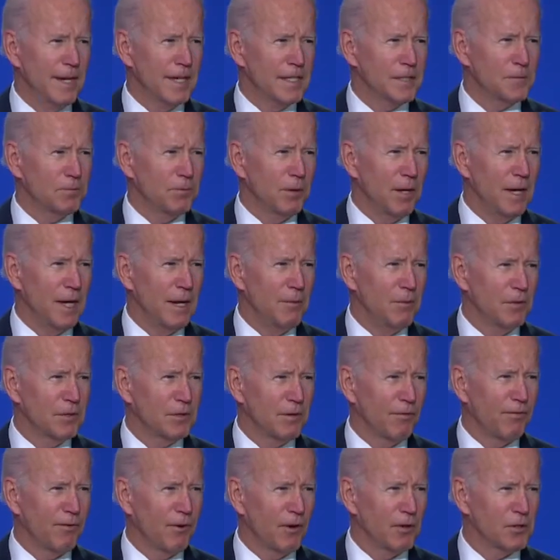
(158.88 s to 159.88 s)
explain
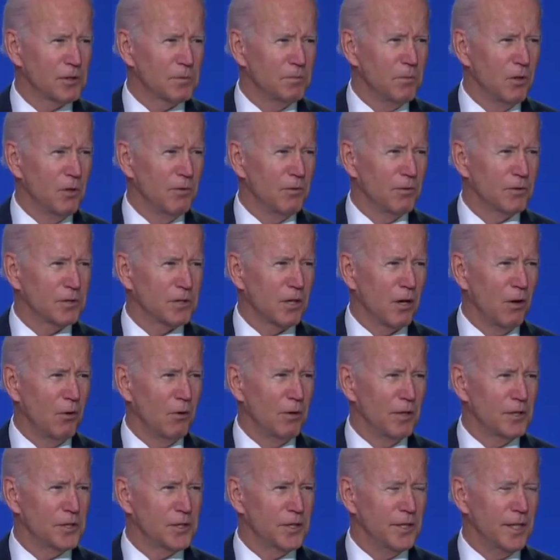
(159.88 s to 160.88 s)
what the First Movers
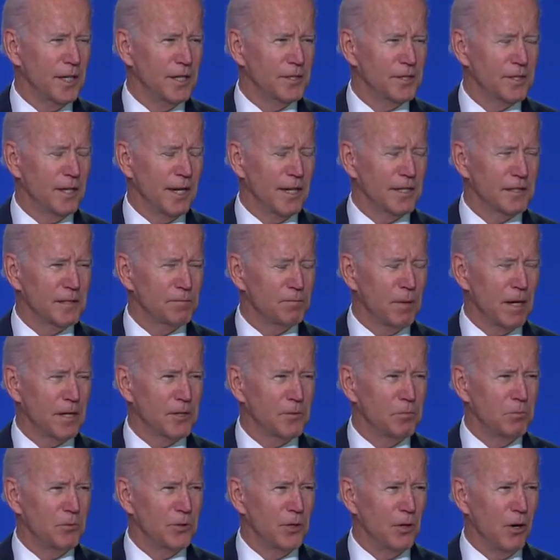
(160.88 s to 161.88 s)
Coalition is, and I
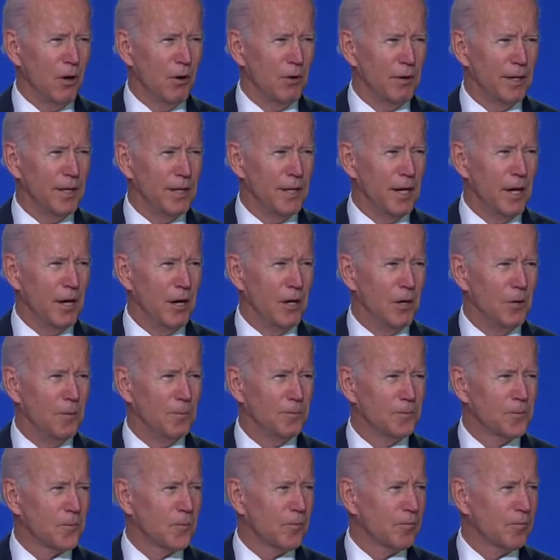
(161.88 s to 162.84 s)
expect we already know.